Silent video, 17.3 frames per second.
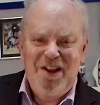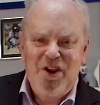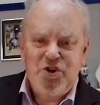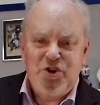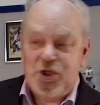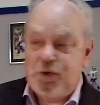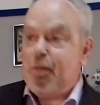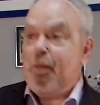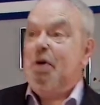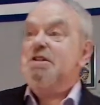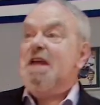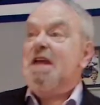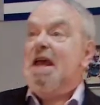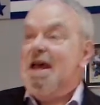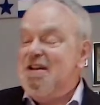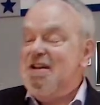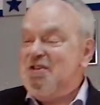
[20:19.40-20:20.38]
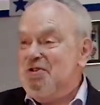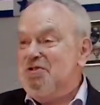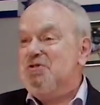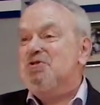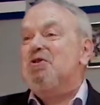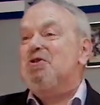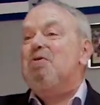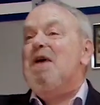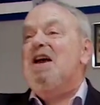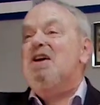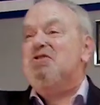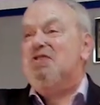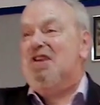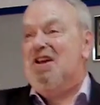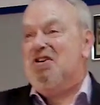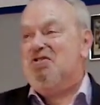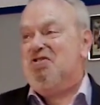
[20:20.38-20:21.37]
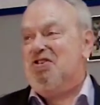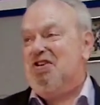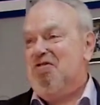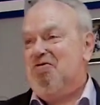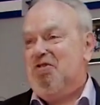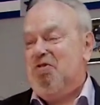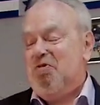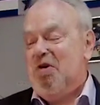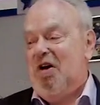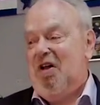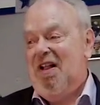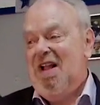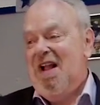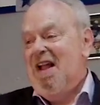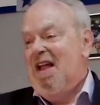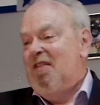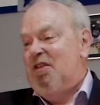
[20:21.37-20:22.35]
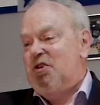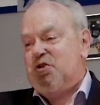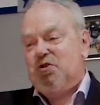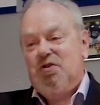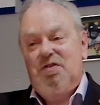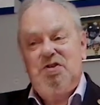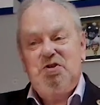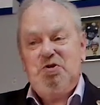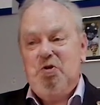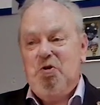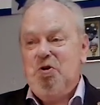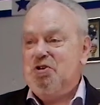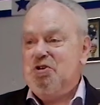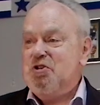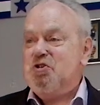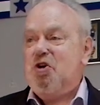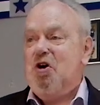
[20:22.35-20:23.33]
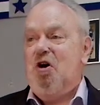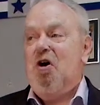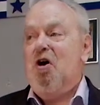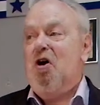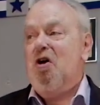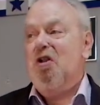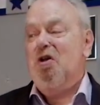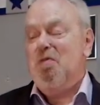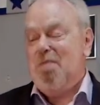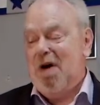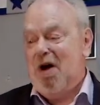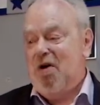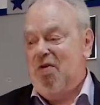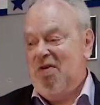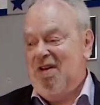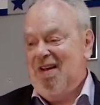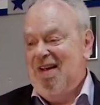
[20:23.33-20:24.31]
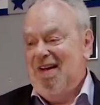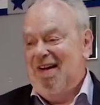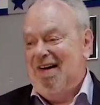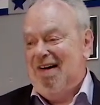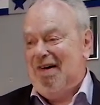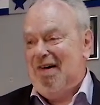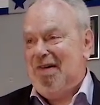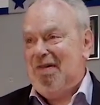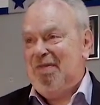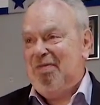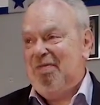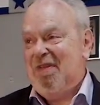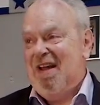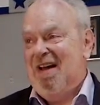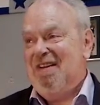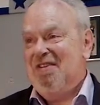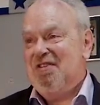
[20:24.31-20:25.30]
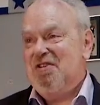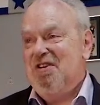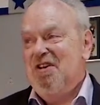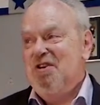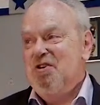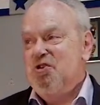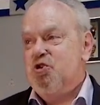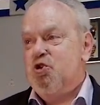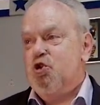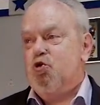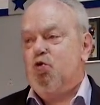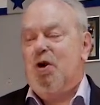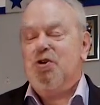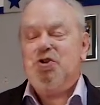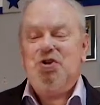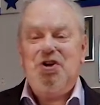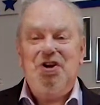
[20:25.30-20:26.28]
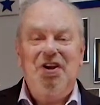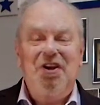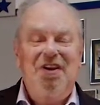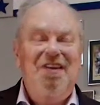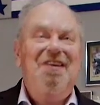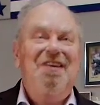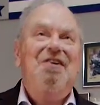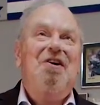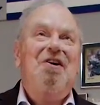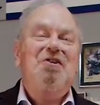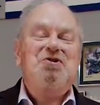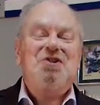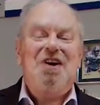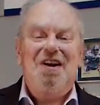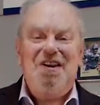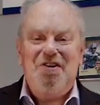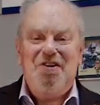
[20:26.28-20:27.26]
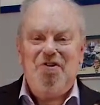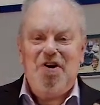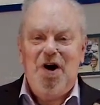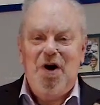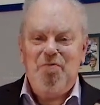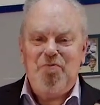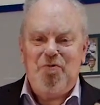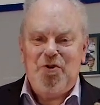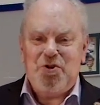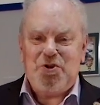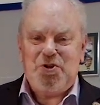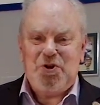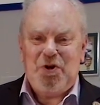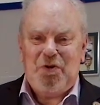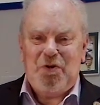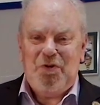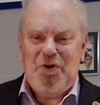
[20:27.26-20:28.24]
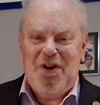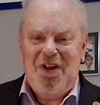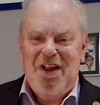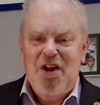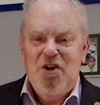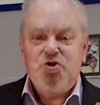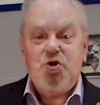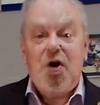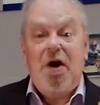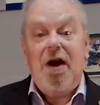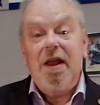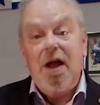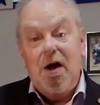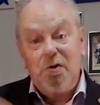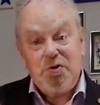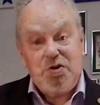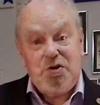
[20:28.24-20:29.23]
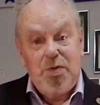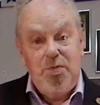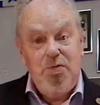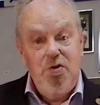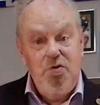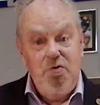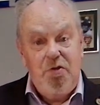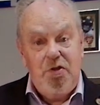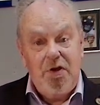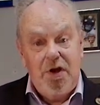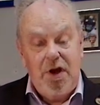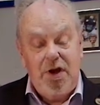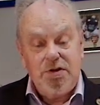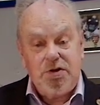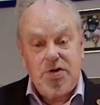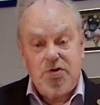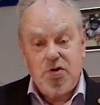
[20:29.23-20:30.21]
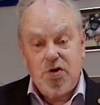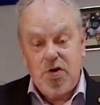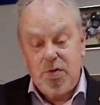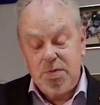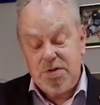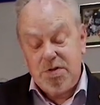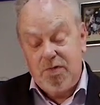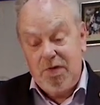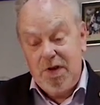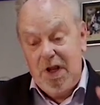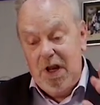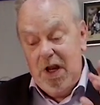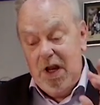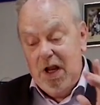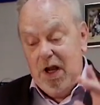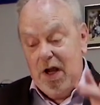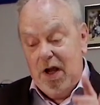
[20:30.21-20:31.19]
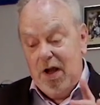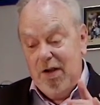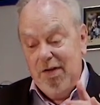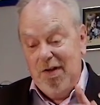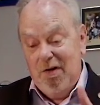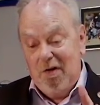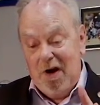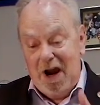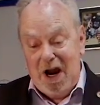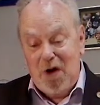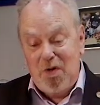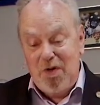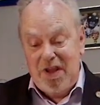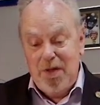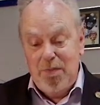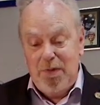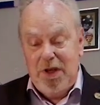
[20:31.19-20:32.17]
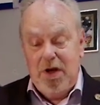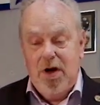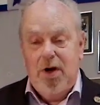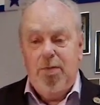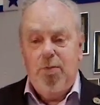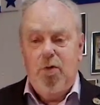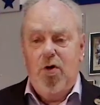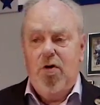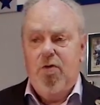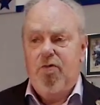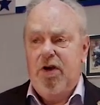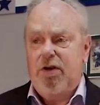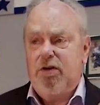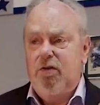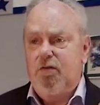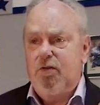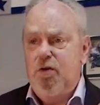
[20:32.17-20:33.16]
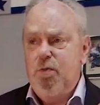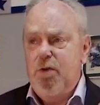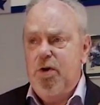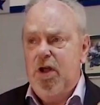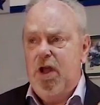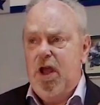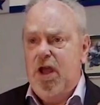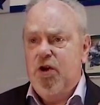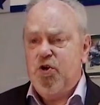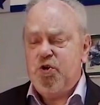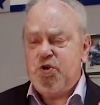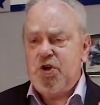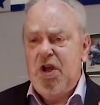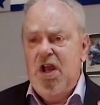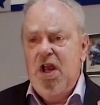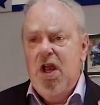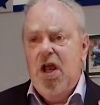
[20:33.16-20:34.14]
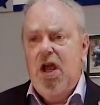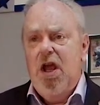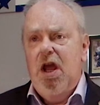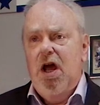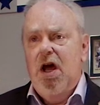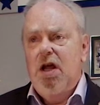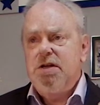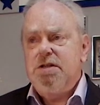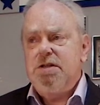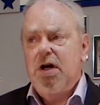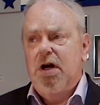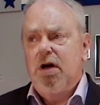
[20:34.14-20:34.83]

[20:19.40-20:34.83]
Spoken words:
Just pretend, use your imagination, if you will. This course is all about kind of stretching, outside of your comfort zone, trying out some new things in terms of, how we can become more effective communicators and